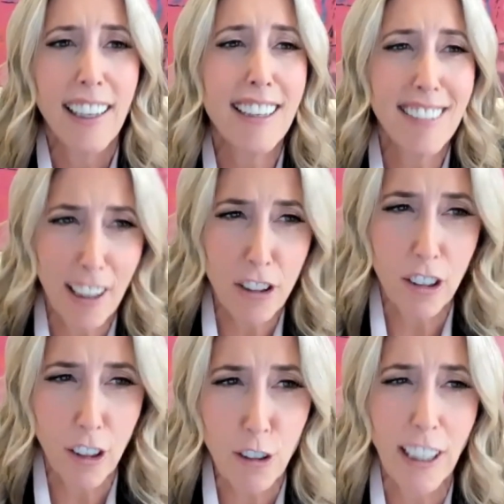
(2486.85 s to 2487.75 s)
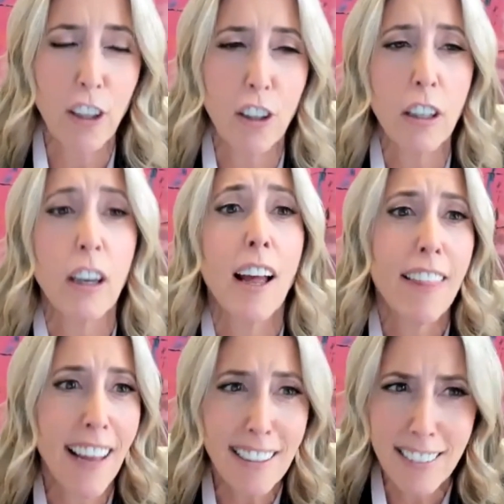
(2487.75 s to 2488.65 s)
He's actually a great cook.
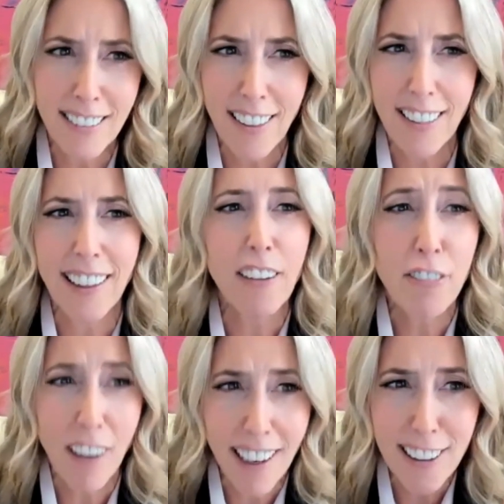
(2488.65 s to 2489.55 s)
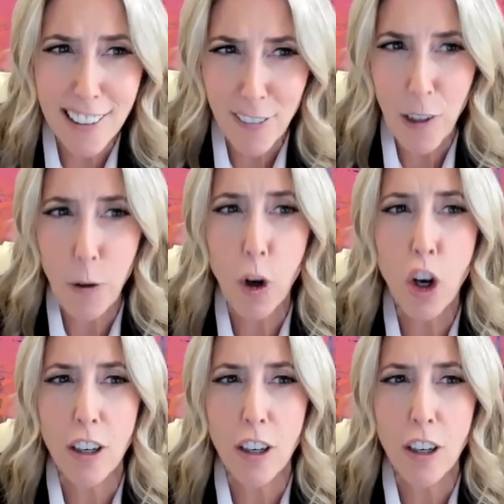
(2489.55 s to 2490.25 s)
That's another thing. Find someone who